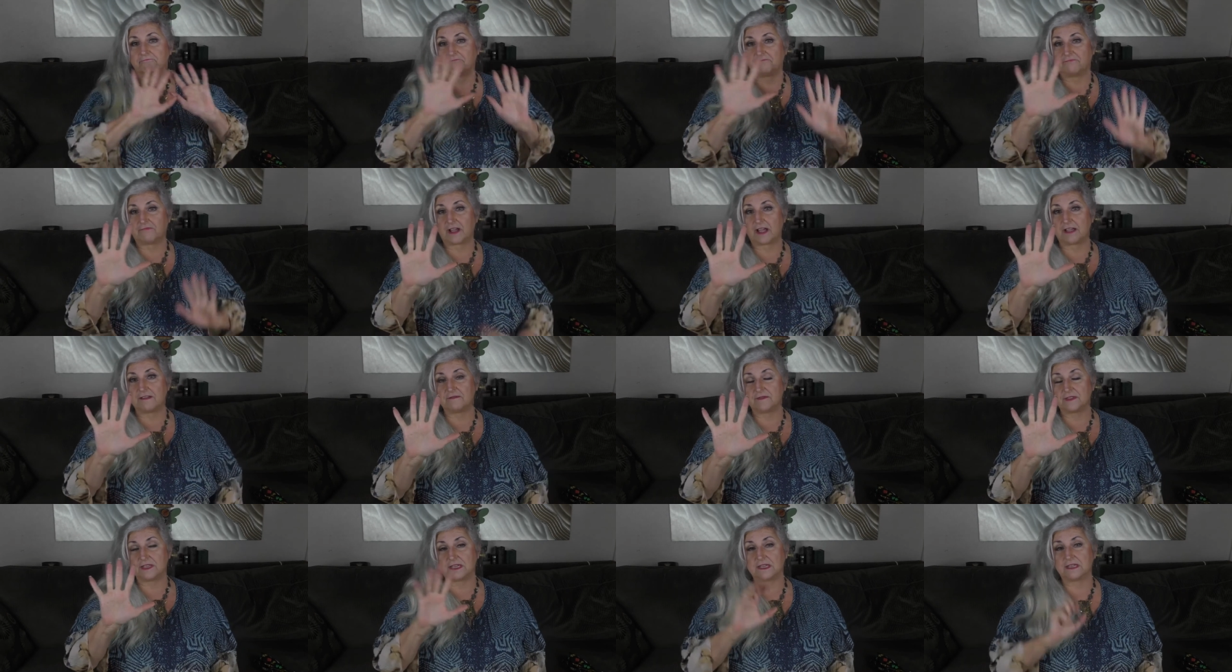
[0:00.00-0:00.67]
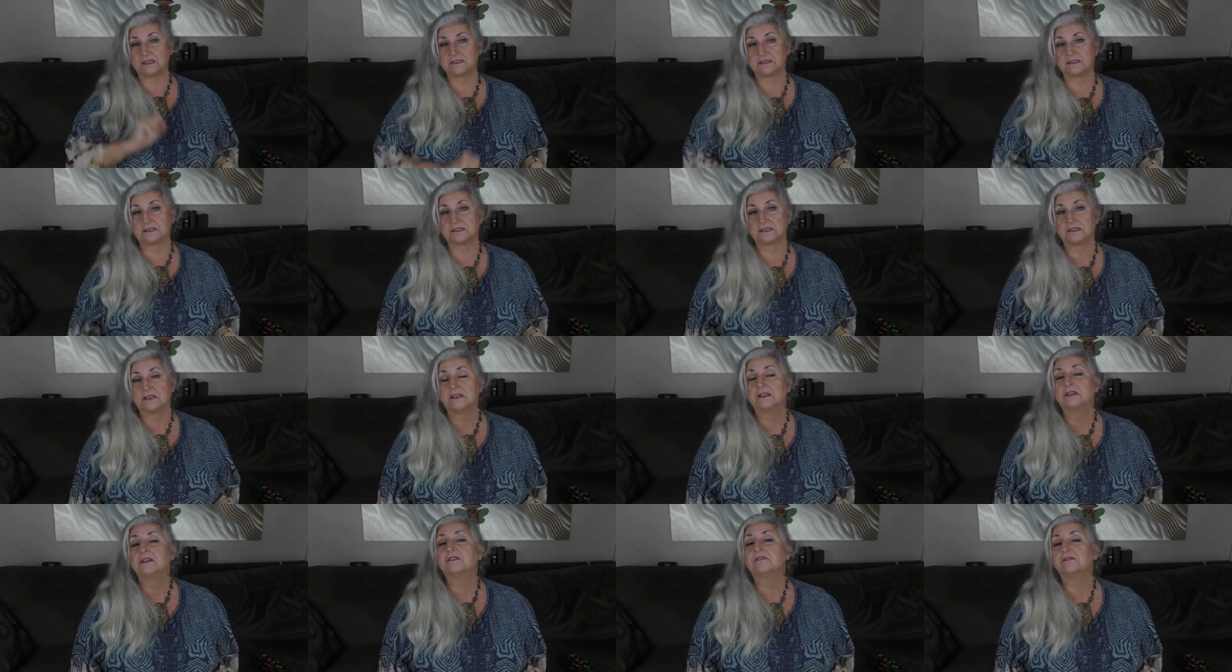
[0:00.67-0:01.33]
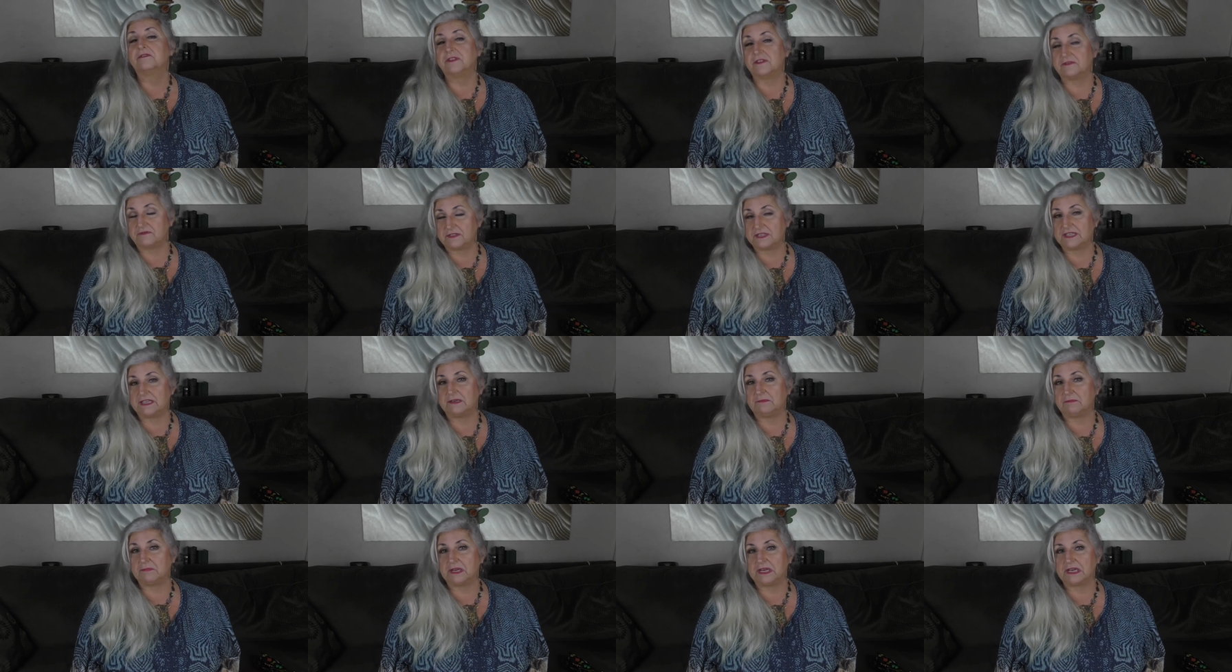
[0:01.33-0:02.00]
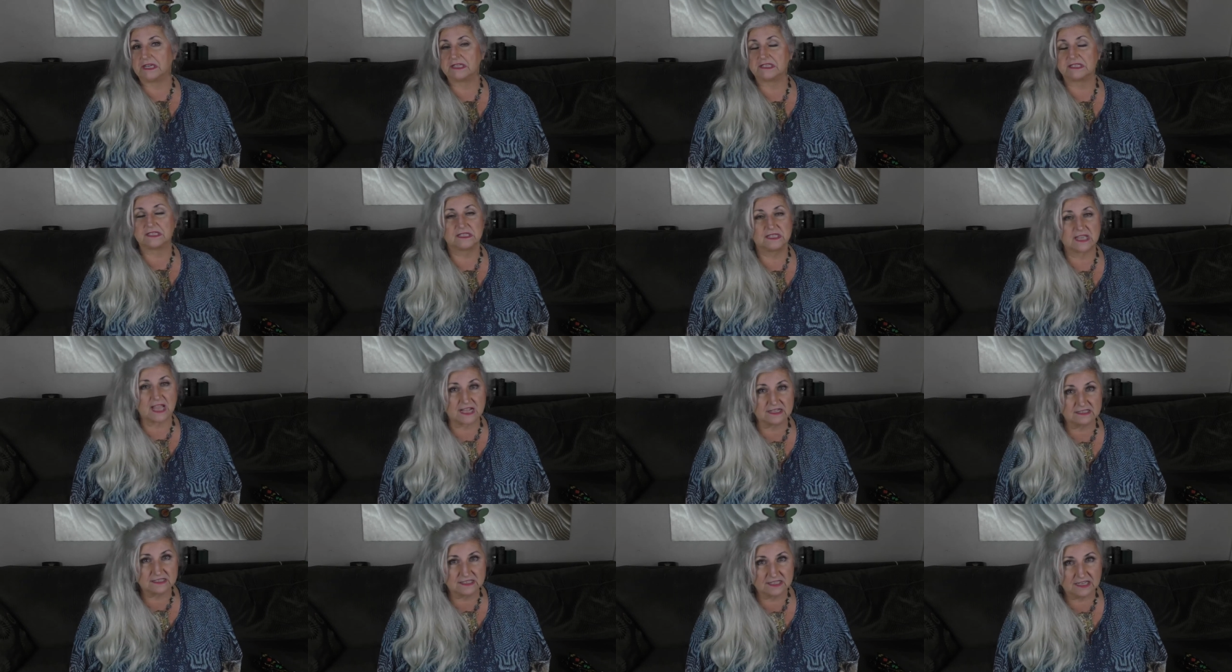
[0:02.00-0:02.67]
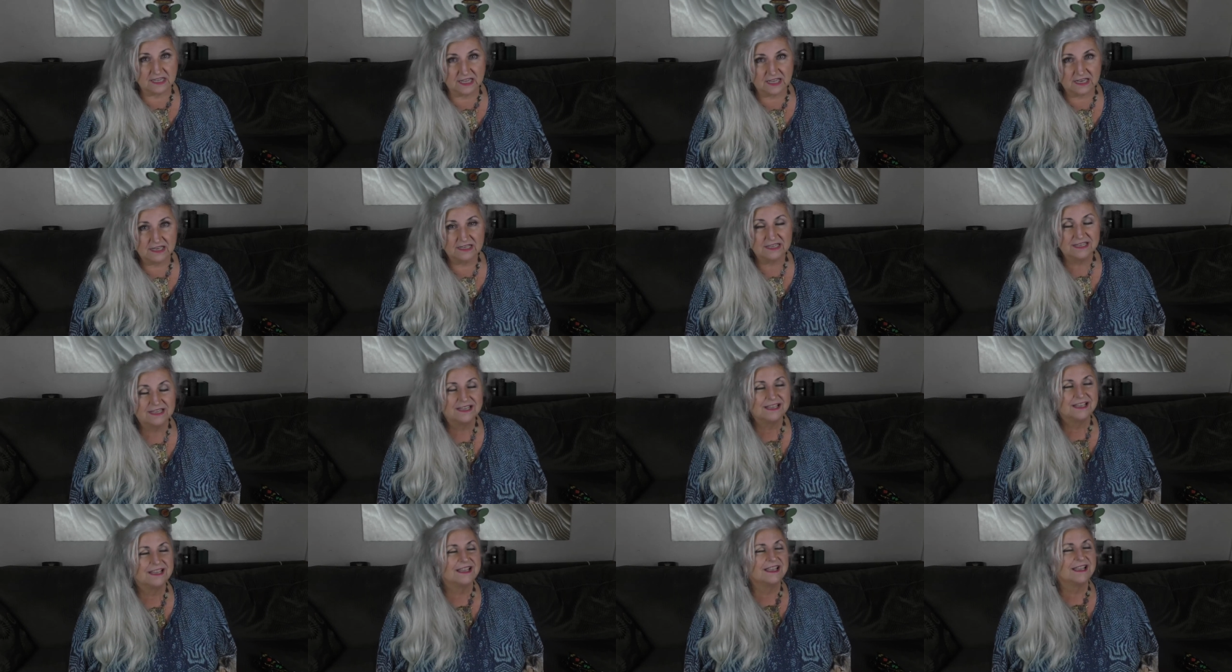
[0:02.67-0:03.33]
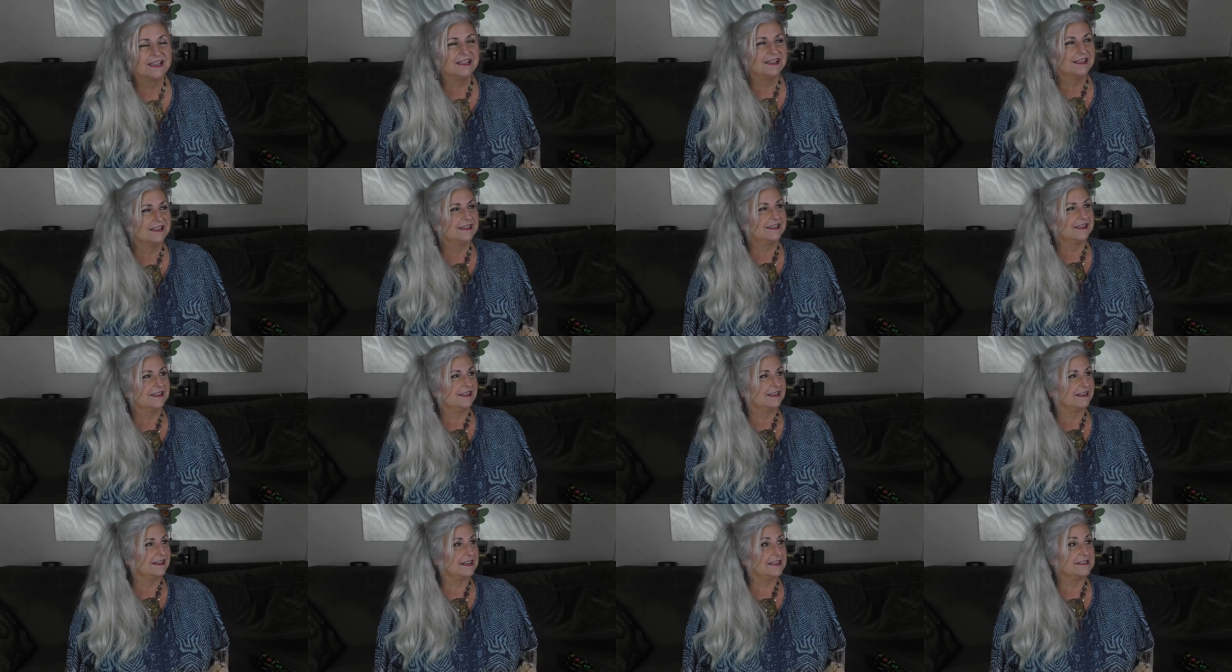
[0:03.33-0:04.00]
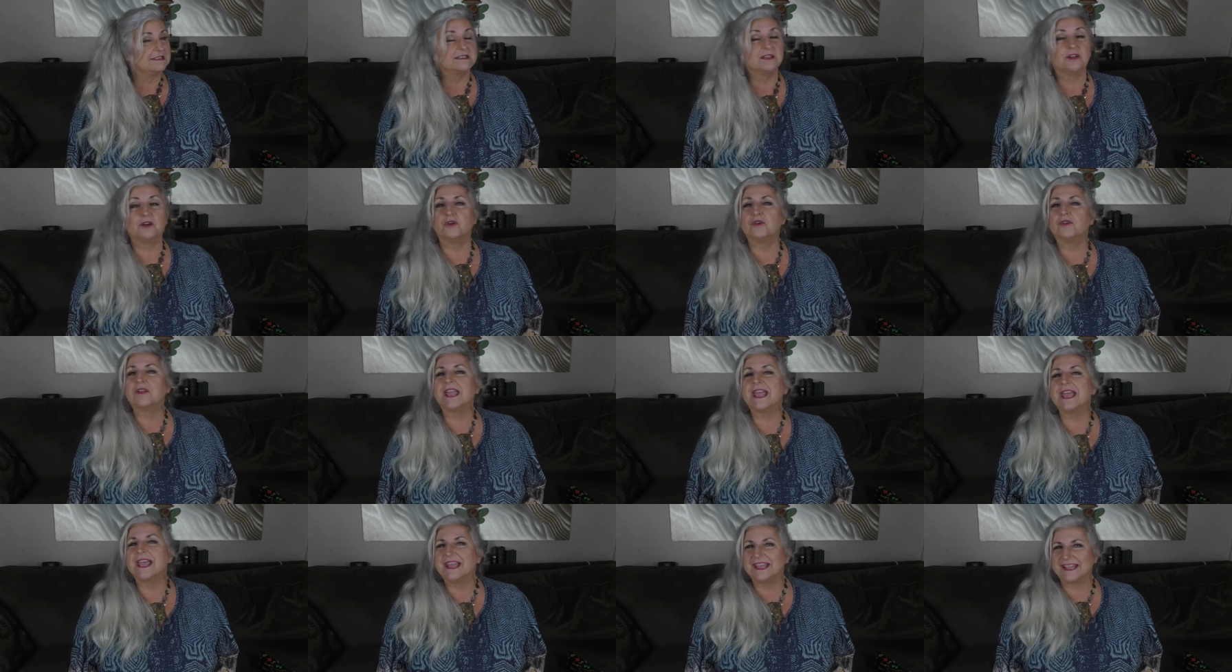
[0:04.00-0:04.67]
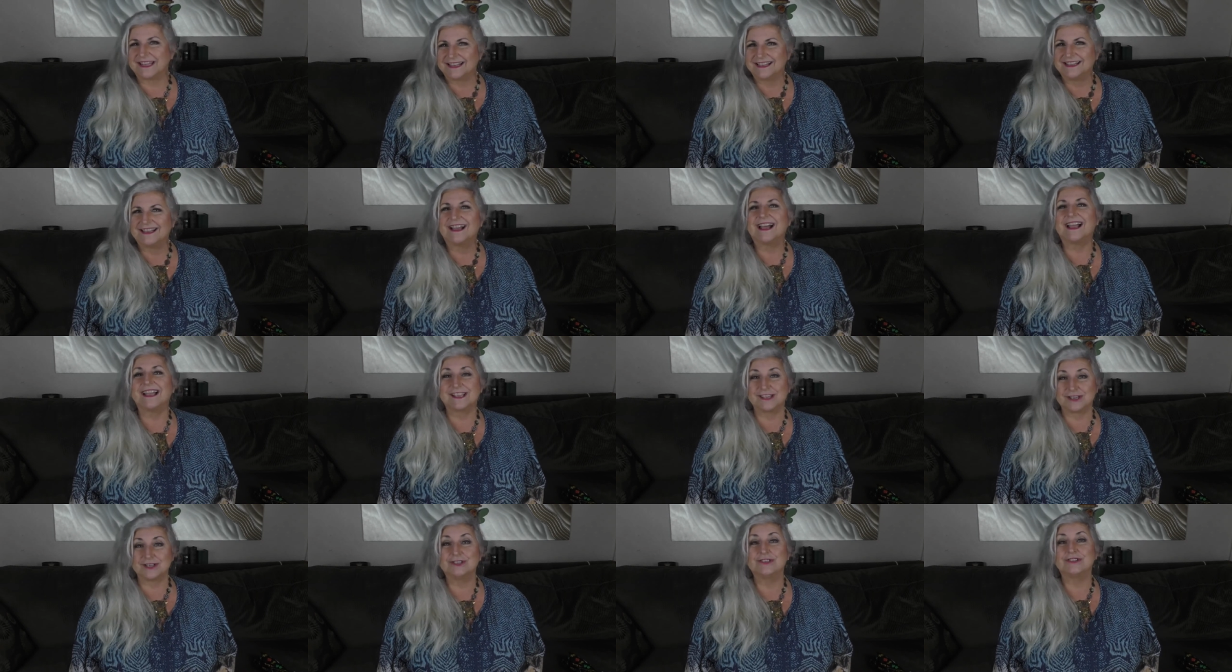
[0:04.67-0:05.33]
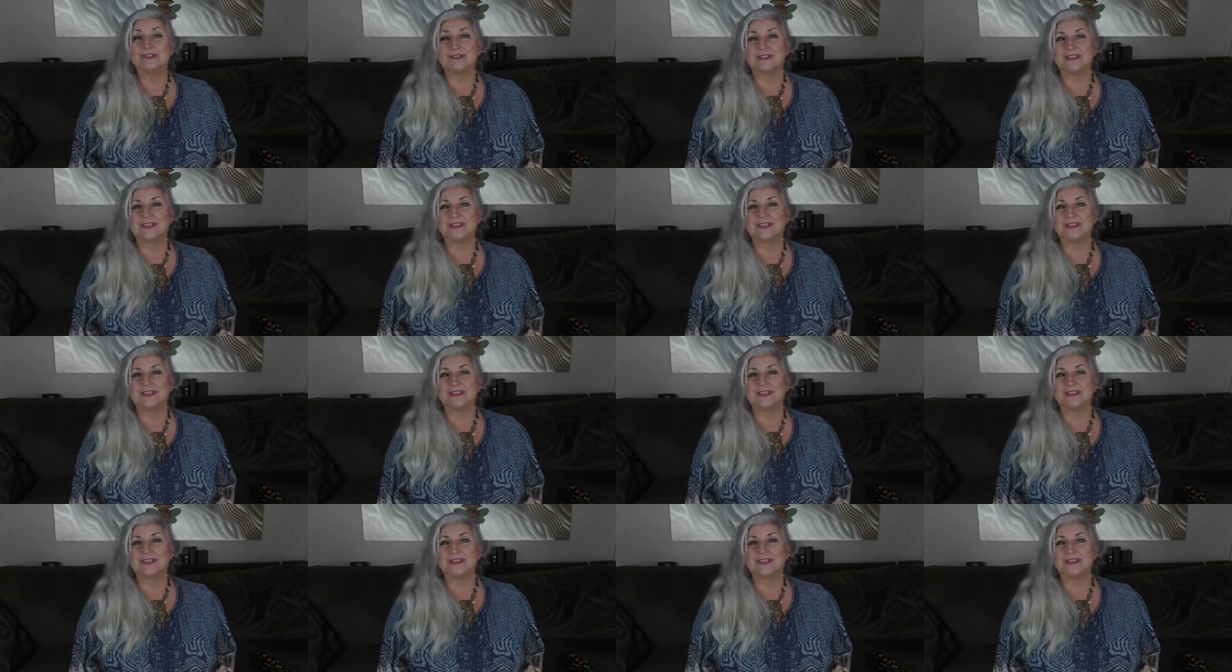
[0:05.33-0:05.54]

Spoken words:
Five things, 15 minutes, that's it. And I said, okay, I can do